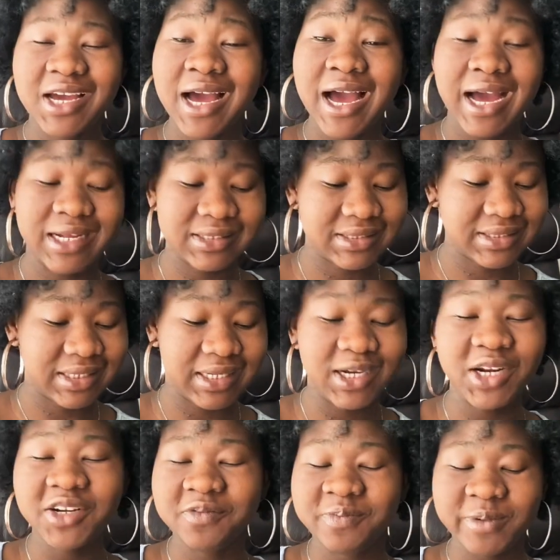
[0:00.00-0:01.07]
As a lot
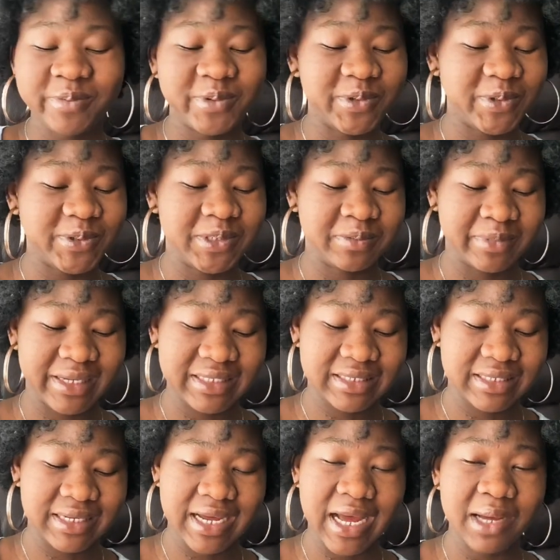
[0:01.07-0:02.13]
of people know from my
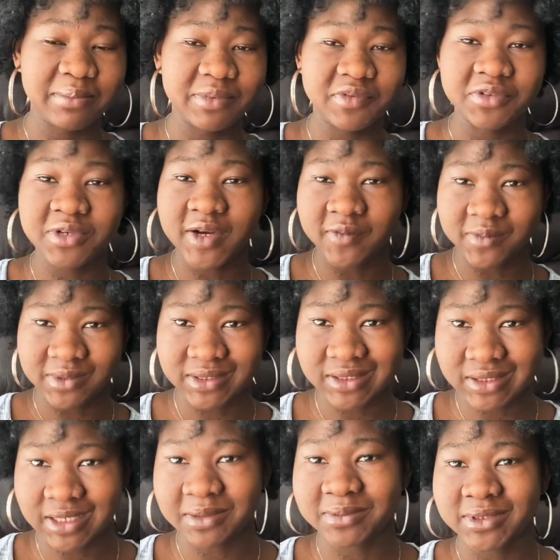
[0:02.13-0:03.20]
snap, if you know me on
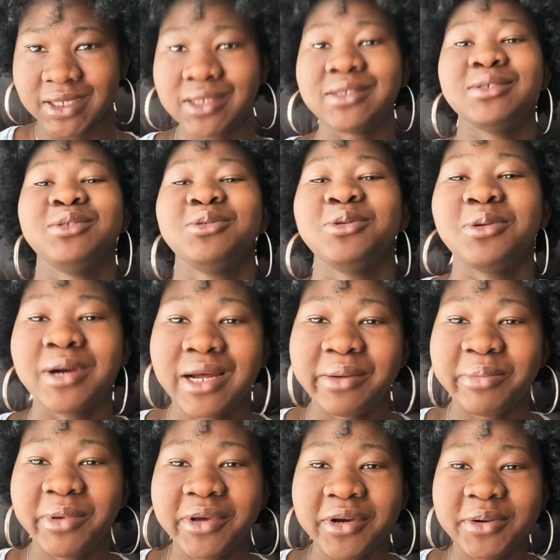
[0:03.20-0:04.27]
Snapchat, you go add
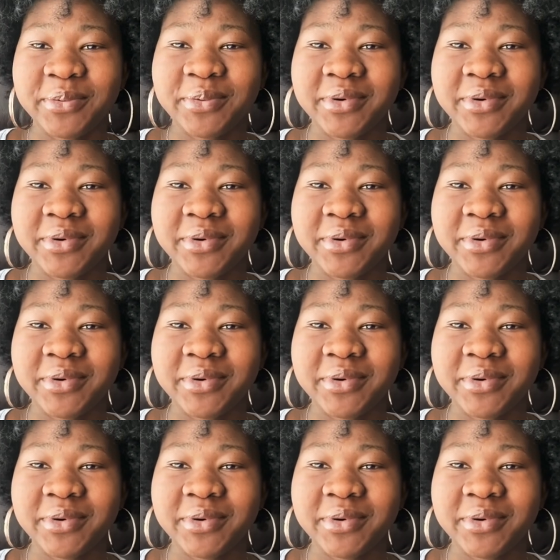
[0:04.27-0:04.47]
me up.